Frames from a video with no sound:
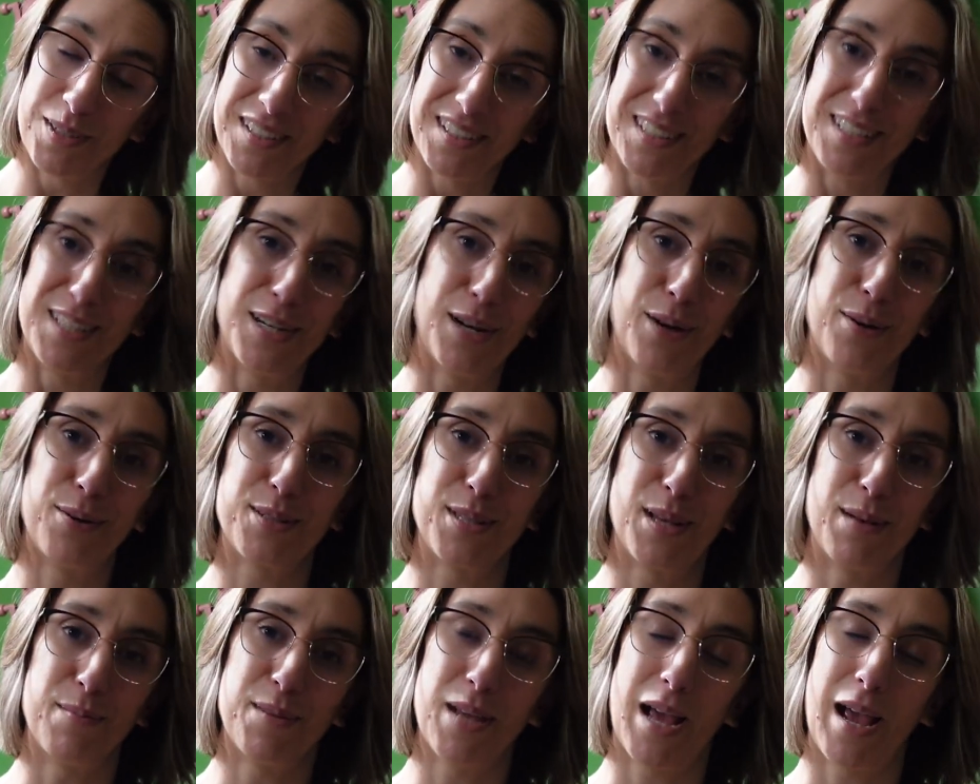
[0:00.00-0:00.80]
You know,
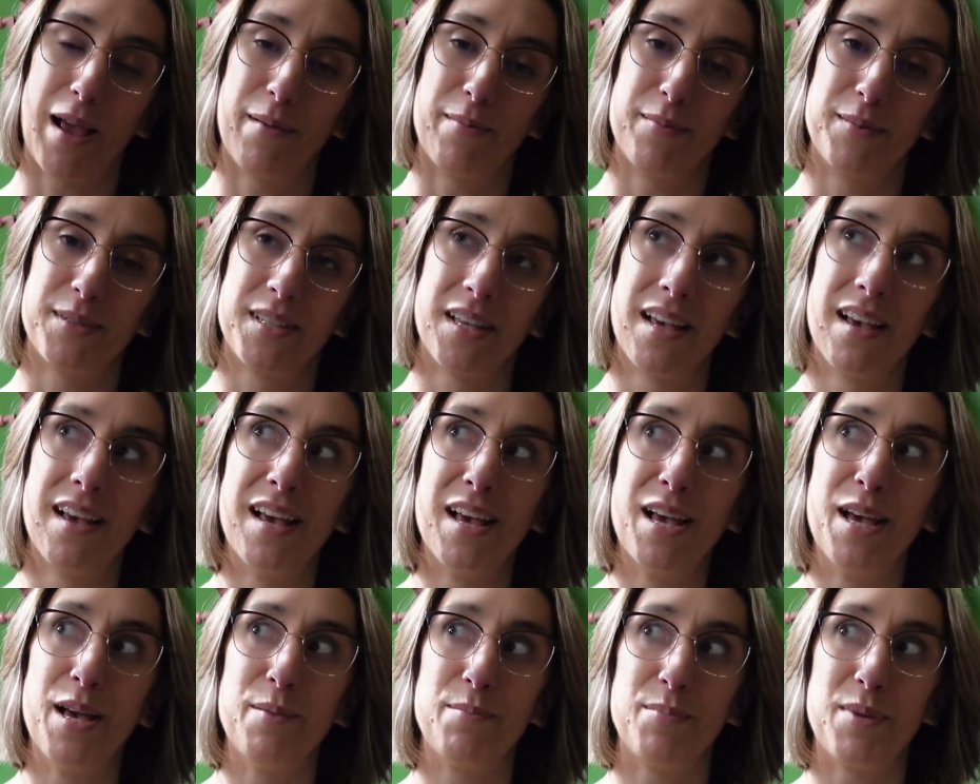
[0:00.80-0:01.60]
sometimes
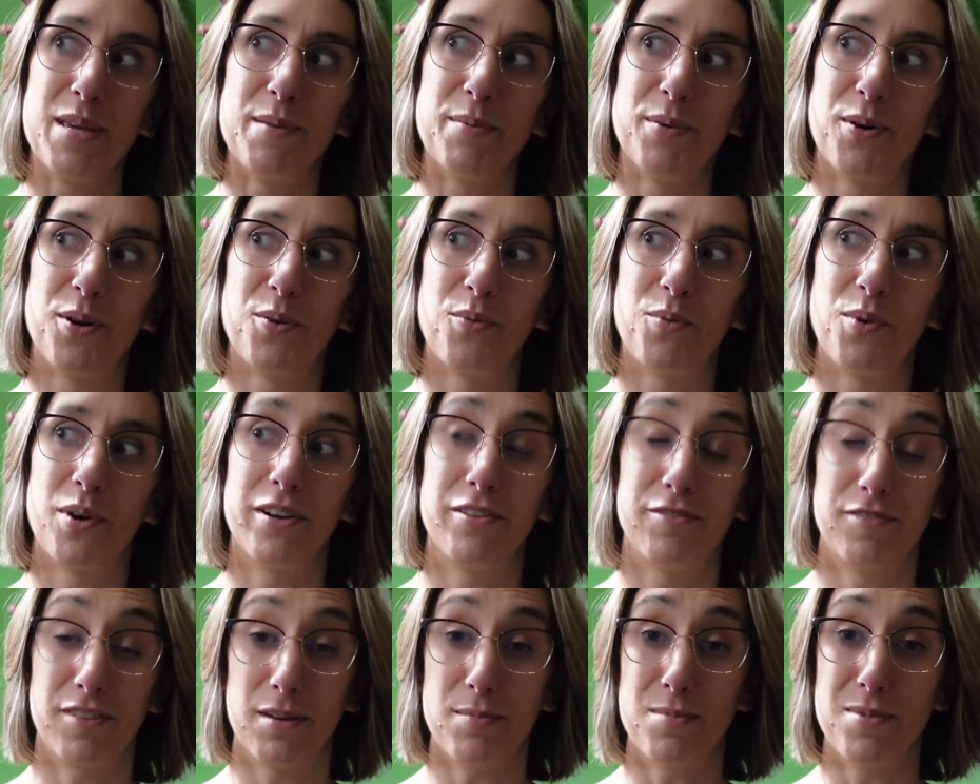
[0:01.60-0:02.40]
people would
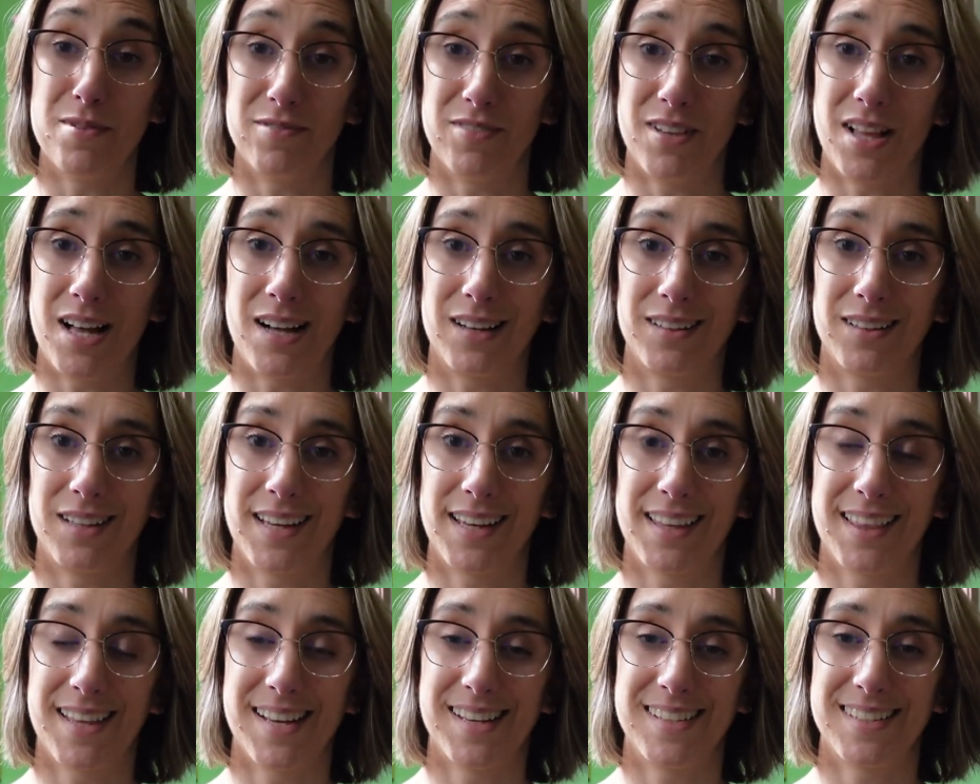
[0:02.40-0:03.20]
film a vlog
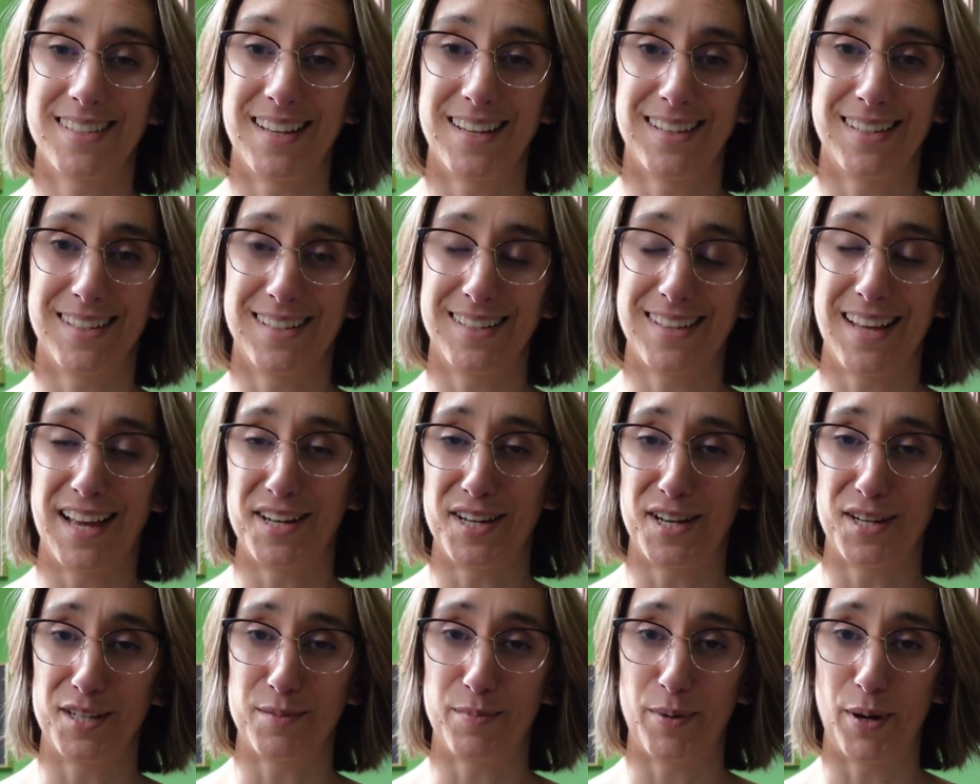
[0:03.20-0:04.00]
like this and decide
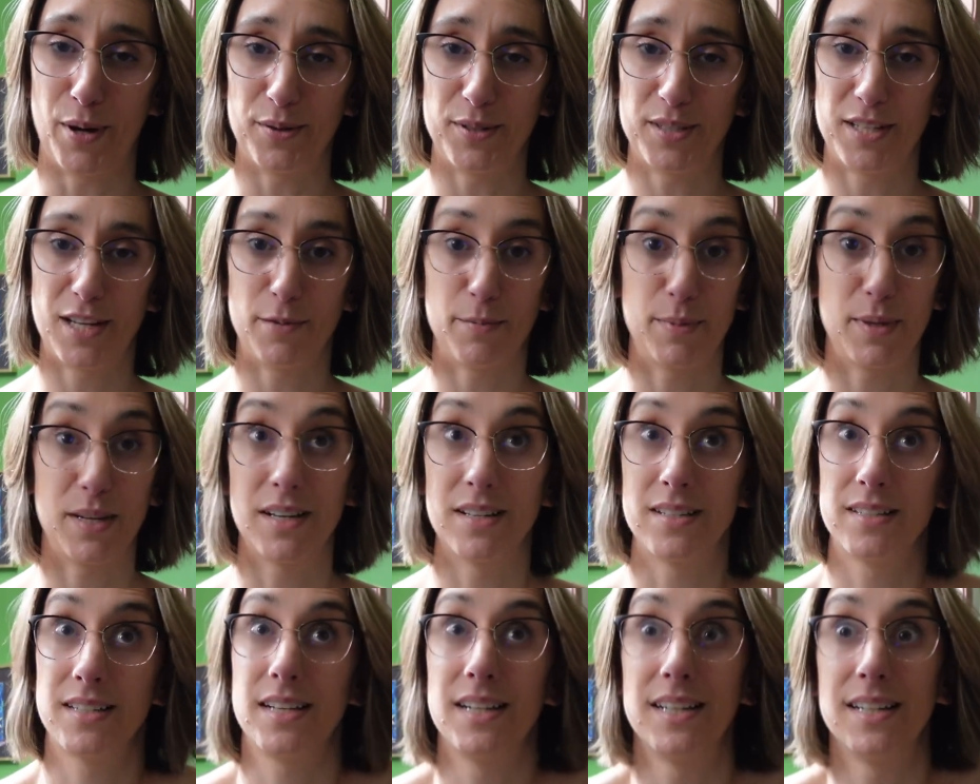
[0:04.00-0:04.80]
not to post it
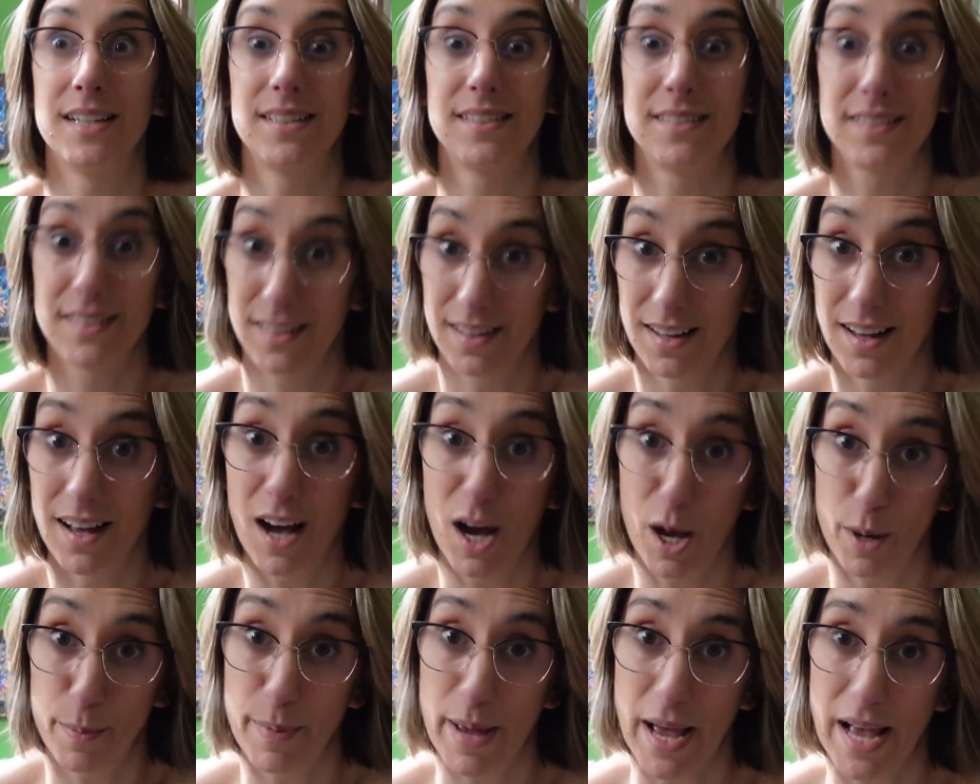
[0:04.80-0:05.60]
because it is
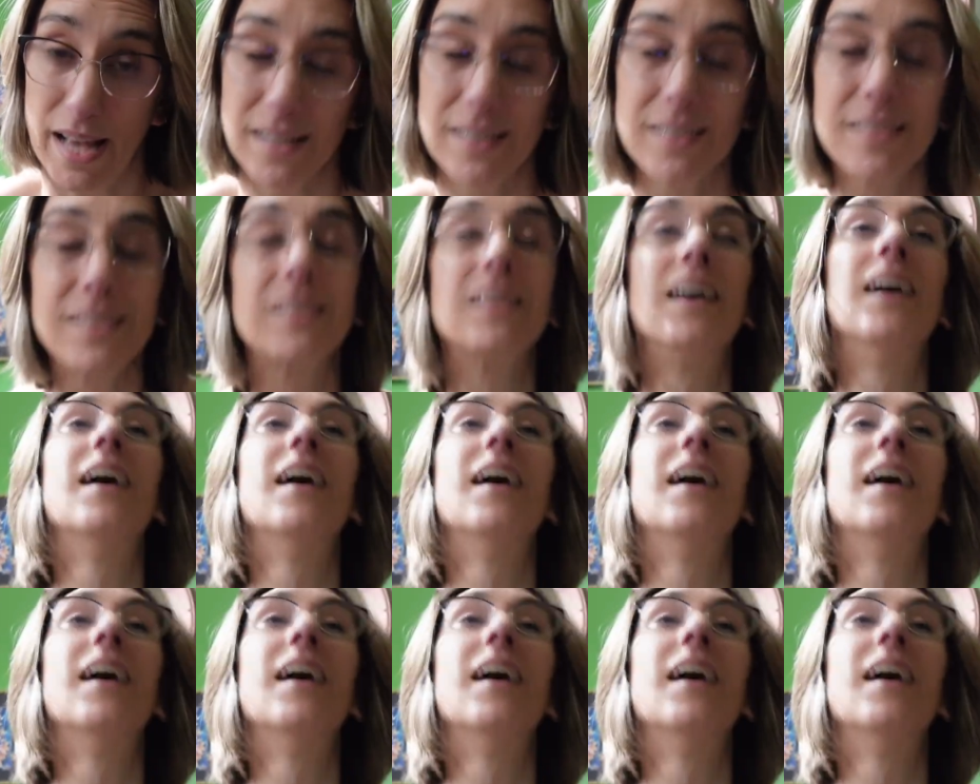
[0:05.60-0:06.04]
a mess.